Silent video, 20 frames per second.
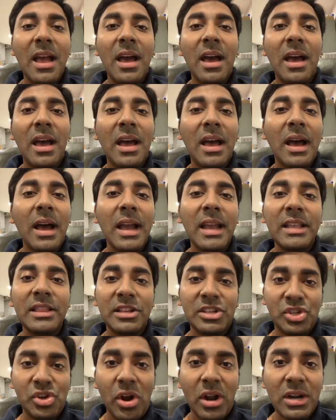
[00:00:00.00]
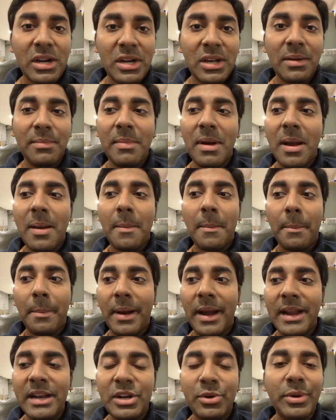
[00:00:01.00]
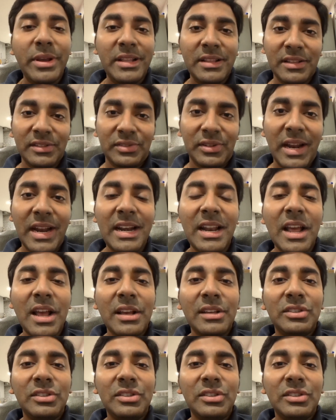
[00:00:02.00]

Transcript: in the short term by doing this, right?